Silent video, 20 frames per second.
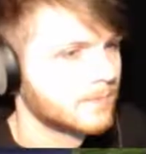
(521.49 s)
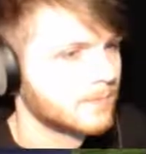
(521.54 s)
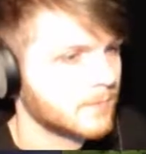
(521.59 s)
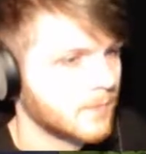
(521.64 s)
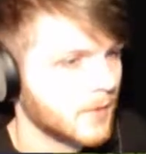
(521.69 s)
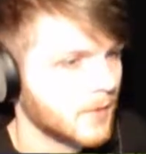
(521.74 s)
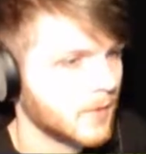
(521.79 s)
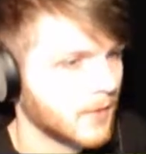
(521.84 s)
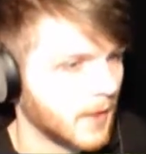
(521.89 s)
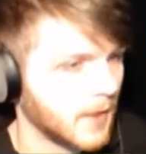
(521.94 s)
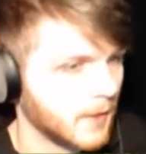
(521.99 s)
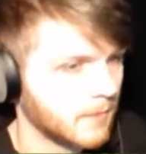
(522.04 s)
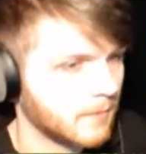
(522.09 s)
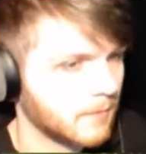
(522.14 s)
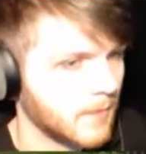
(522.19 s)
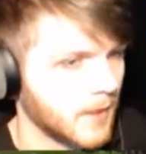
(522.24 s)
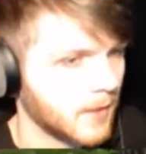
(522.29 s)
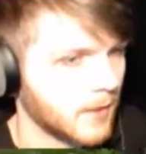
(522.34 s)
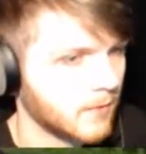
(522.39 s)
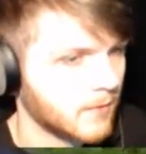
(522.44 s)
Okay,
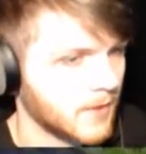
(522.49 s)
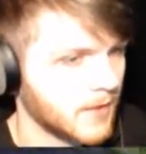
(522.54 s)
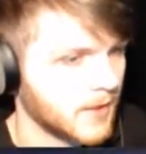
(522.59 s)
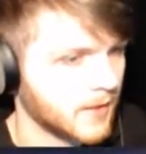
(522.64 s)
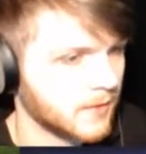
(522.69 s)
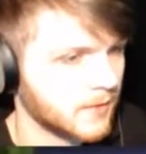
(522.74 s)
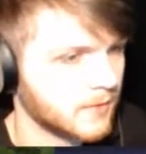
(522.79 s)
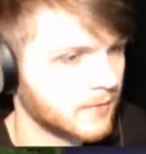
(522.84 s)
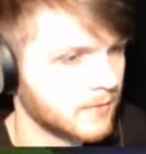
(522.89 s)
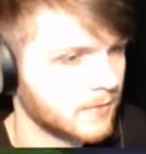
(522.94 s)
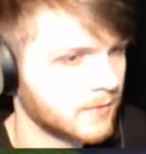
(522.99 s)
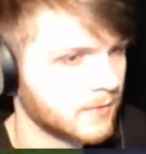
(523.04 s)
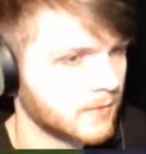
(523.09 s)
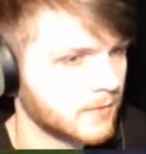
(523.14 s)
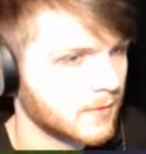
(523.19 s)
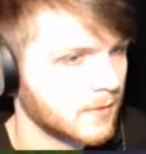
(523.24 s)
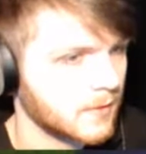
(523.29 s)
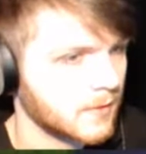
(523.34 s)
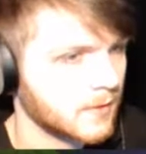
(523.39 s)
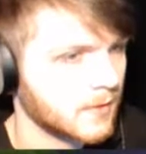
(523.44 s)
back over here.
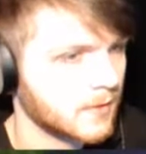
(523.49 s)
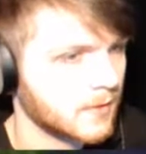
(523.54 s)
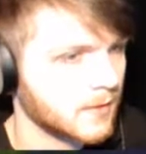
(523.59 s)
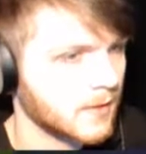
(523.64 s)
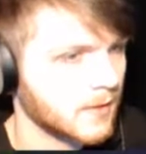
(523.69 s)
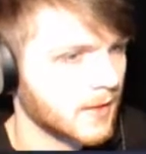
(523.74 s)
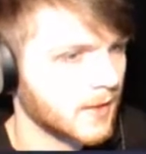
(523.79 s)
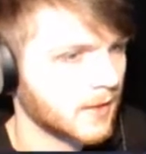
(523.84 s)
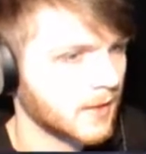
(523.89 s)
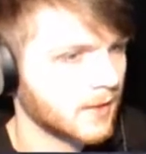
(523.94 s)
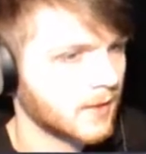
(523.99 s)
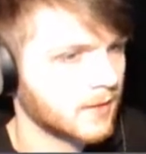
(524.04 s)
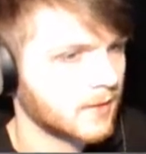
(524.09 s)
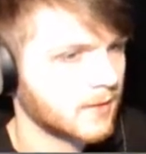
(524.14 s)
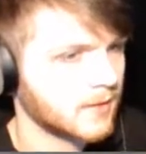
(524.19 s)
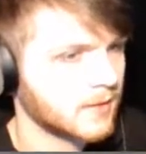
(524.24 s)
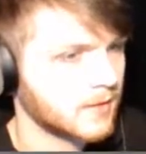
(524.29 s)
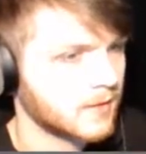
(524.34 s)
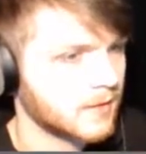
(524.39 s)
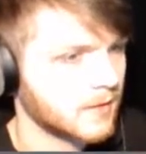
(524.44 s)
Think
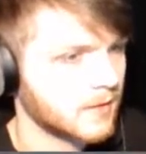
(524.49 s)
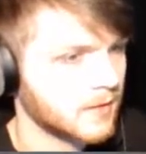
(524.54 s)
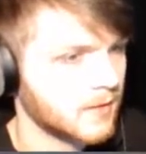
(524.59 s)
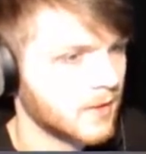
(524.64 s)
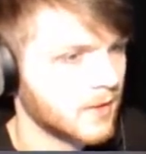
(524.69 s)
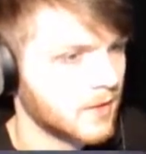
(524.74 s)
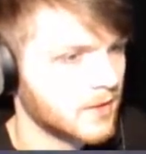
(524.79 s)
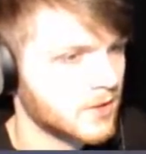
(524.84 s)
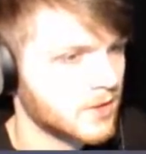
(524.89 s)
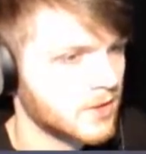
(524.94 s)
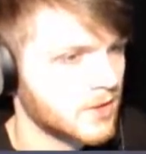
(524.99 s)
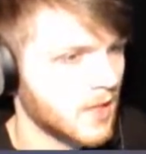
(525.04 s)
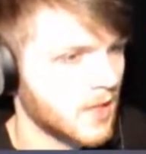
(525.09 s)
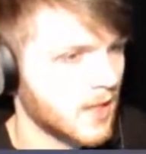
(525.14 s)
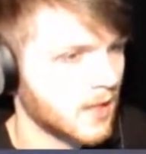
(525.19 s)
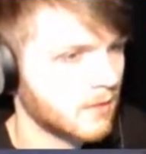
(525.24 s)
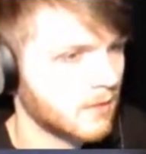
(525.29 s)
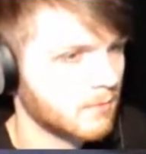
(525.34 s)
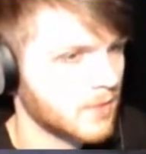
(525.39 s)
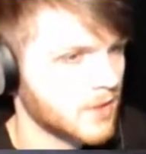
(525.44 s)
the
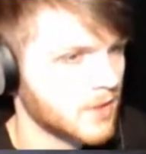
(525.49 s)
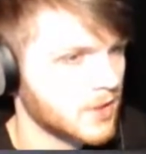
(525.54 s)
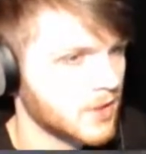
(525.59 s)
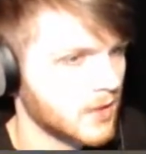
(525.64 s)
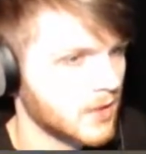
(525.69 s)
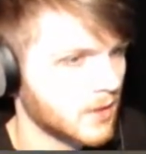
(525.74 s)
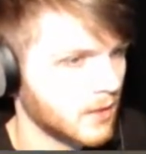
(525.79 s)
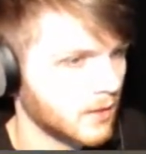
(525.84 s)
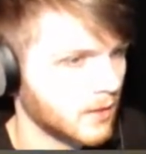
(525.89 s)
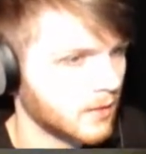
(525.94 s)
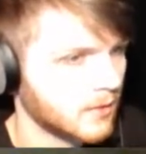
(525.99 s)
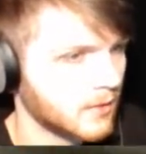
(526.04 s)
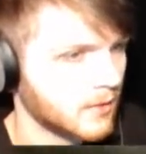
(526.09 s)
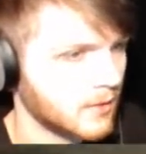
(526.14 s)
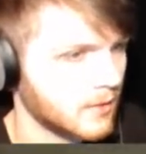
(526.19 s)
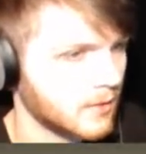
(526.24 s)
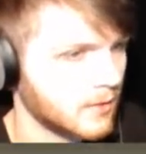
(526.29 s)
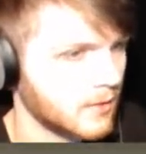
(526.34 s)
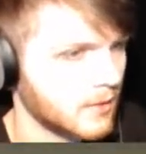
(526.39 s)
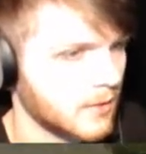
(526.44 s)
Jane mission
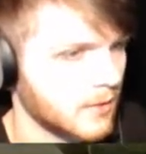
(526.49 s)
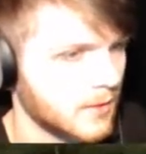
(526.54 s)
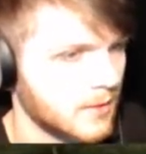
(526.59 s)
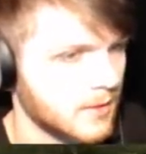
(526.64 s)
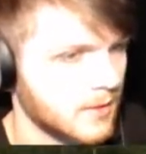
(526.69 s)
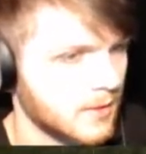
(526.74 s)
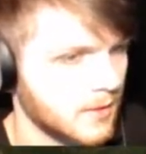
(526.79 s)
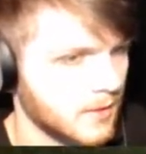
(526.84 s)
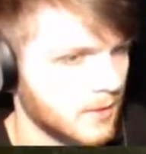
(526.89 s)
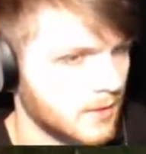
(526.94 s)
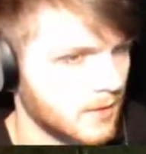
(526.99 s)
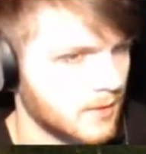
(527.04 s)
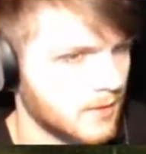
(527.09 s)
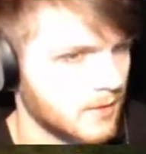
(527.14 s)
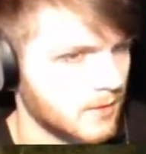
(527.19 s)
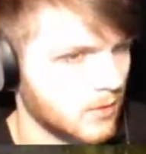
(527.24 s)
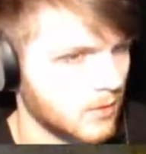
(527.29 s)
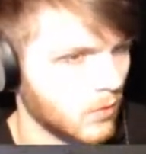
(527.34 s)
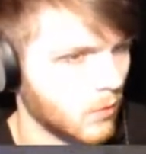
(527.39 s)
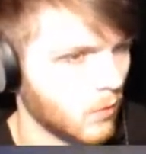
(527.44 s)

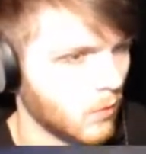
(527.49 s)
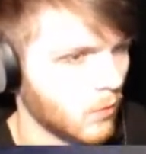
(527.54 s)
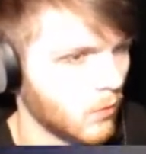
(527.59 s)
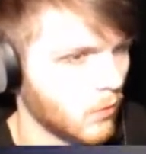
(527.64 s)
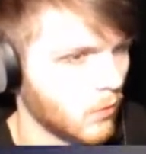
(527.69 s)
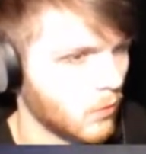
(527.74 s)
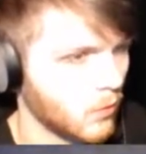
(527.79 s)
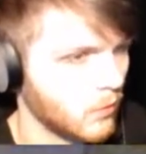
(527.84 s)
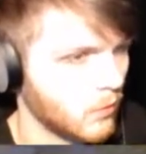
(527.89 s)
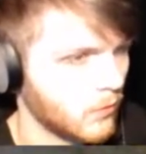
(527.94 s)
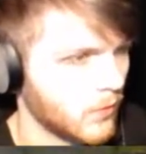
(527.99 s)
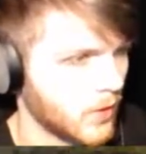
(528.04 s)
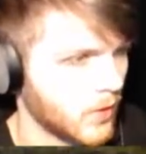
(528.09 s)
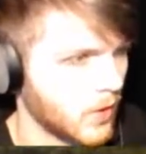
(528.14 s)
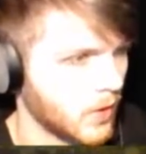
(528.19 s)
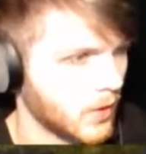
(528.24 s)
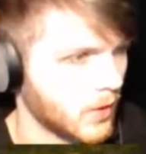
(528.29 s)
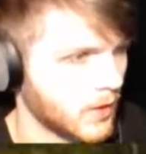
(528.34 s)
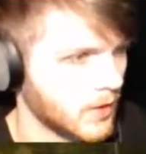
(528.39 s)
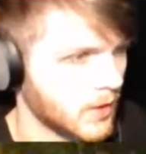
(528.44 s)
is
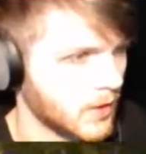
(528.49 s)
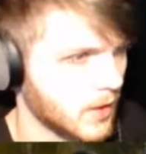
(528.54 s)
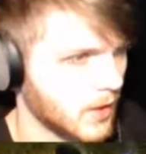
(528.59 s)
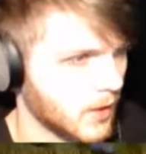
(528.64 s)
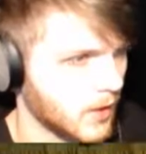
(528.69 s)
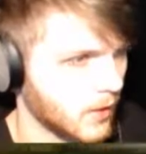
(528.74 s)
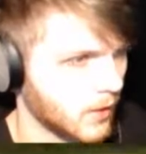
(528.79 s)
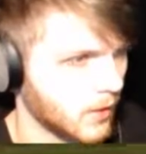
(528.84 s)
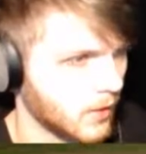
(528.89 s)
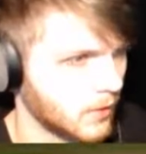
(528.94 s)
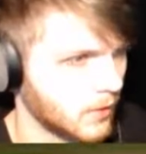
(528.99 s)
over here.